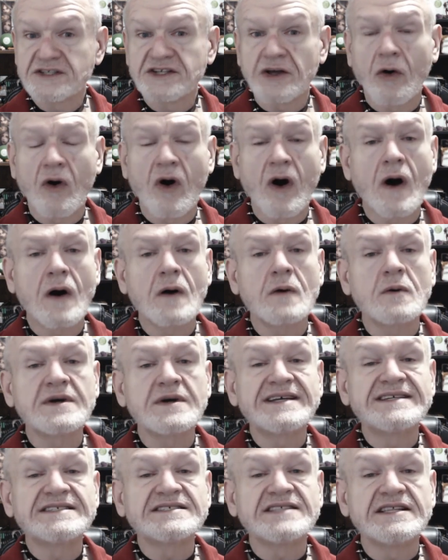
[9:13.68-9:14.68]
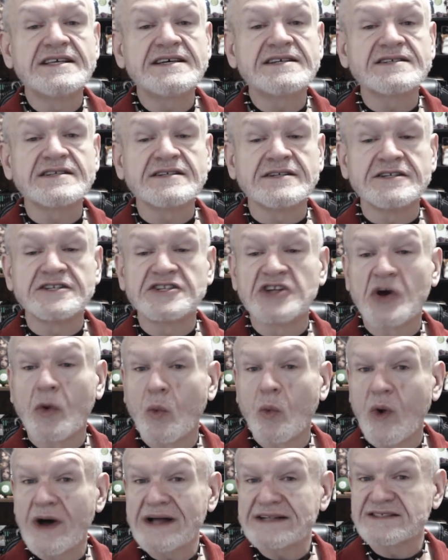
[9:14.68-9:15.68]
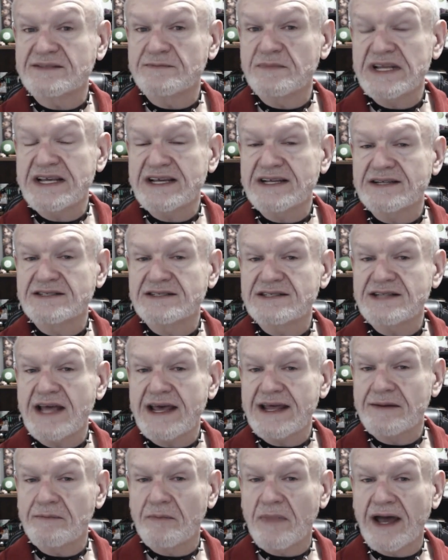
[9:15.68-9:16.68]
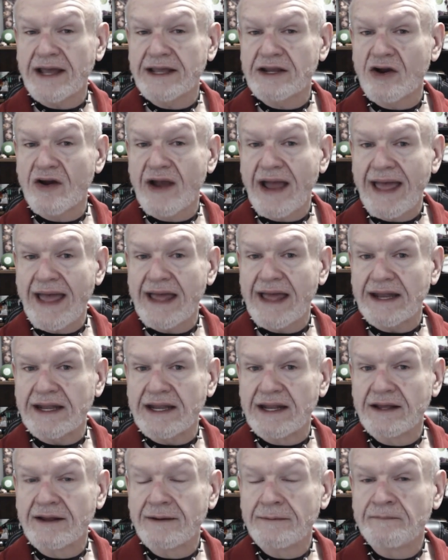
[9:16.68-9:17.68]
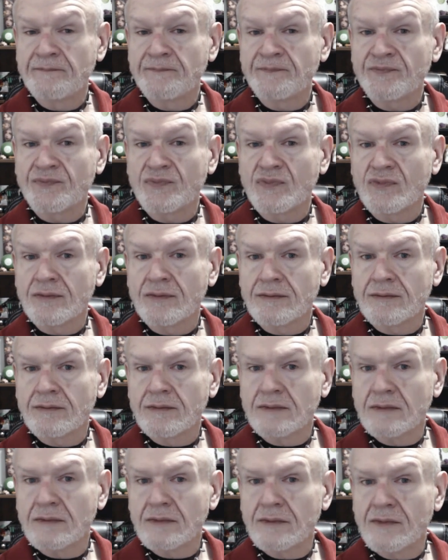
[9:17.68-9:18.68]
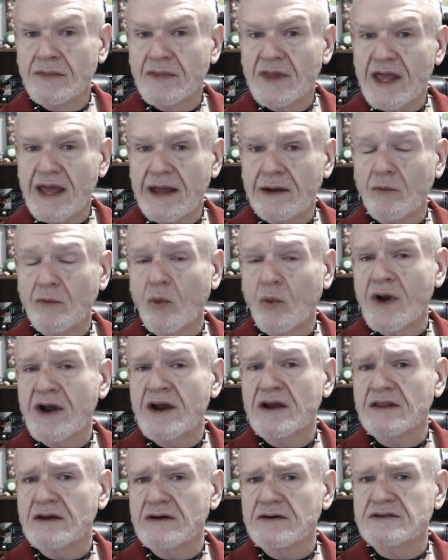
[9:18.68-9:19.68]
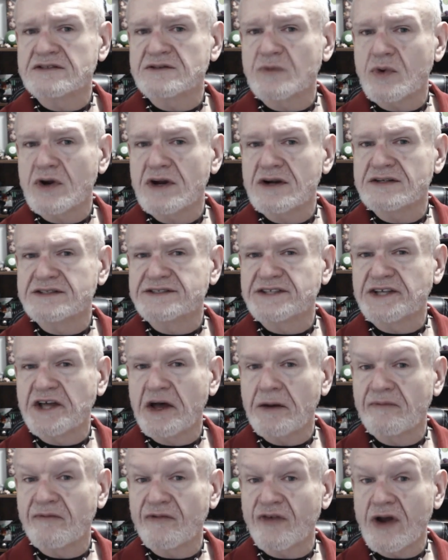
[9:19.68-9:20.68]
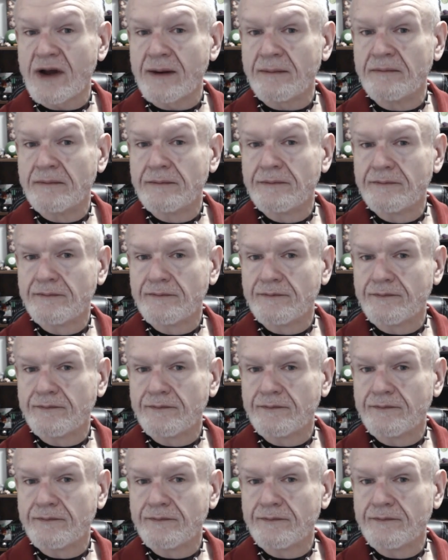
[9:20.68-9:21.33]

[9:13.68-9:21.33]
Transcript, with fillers: So always listen to what's being said by your head and where those words come from.